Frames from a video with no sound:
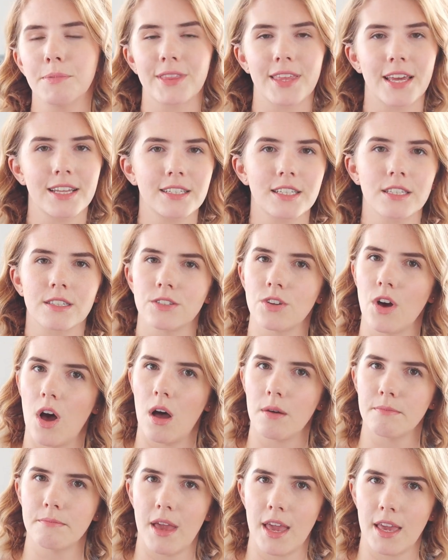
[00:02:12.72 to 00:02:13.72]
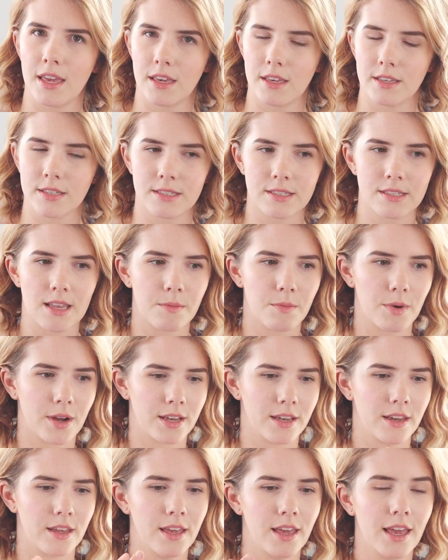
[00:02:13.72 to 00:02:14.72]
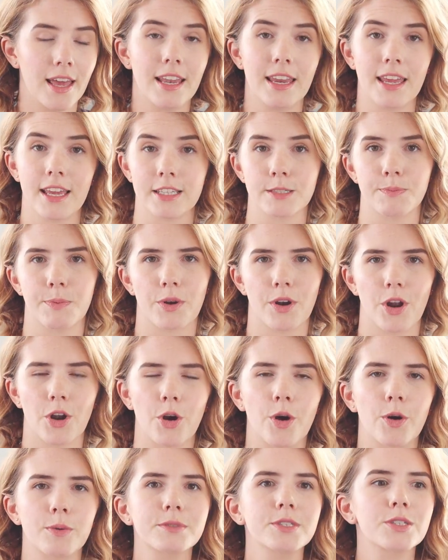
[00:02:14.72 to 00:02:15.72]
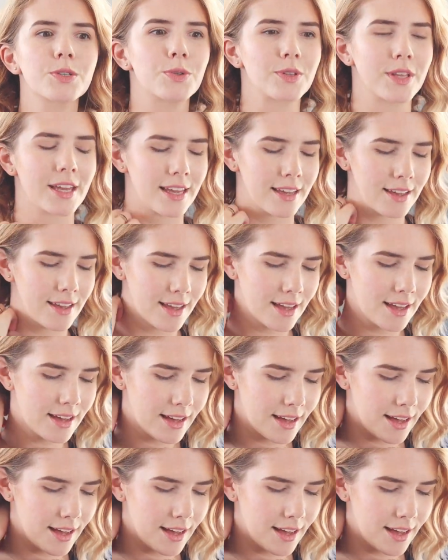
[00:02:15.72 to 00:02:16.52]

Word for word: but that does not make someone an expert on homeschooling.